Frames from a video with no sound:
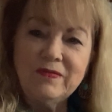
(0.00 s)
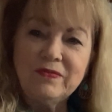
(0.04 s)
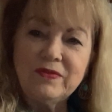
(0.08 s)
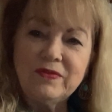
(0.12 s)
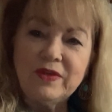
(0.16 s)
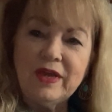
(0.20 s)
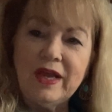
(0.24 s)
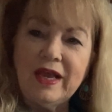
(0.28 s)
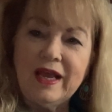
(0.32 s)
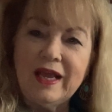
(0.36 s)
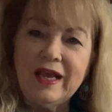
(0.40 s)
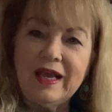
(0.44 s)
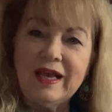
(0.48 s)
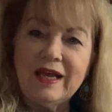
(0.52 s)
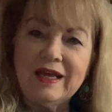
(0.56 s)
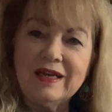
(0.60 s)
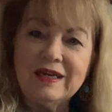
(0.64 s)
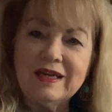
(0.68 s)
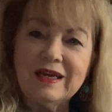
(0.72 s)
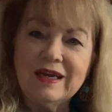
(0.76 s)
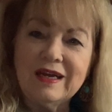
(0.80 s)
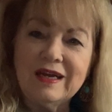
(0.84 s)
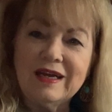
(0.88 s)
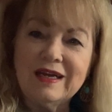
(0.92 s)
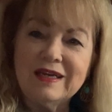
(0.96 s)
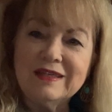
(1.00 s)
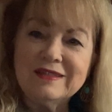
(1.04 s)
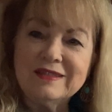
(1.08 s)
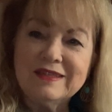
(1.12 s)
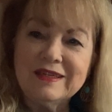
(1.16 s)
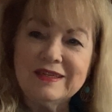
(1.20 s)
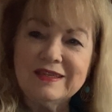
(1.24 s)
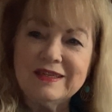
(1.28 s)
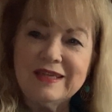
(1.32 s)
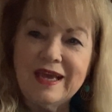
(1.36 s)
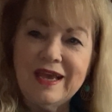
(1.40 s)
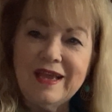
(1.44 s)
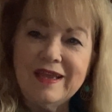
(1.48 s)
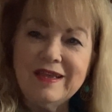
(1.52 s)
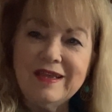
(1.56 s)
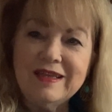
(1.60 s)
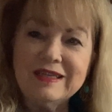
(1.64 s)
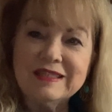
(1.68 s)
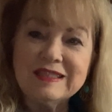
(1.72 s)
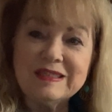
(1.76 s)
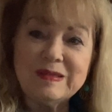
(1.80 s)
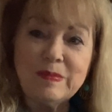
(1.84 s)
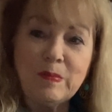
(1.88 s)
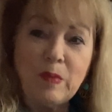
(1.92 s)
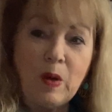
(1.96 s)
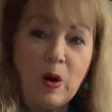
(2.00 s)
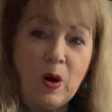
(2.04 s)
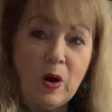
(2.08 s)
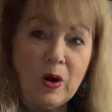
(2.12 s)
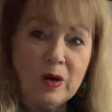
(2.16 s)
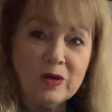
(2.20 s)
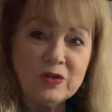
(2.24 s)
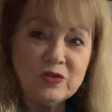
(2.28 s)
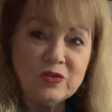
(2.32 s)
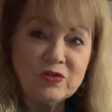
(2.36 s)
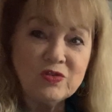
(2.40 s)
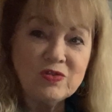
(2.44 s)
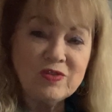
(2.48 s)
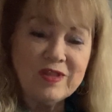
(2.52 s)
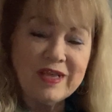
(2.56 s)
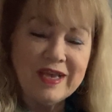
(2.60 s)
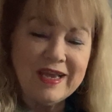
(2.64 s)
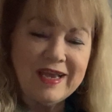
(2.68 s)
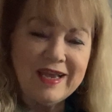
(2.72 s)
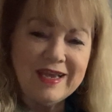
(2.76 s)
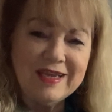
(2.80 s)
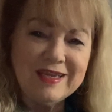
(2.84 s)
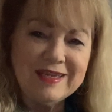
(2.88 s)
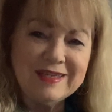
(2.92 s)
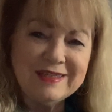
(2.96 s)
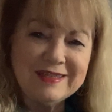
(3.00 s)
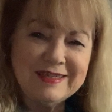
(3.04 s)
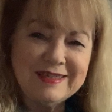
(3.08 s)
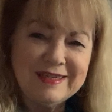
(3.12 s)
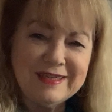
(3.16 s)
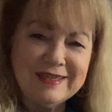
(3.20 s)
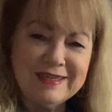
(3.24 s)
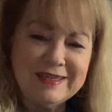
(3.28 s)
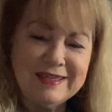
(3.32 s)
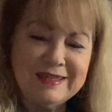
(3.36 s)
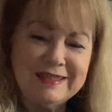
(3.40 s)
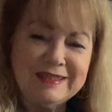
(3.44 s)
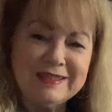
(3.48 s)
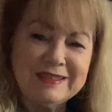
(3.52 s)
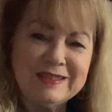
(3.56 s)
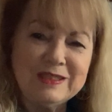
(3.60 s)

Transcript: And today is March the 18th,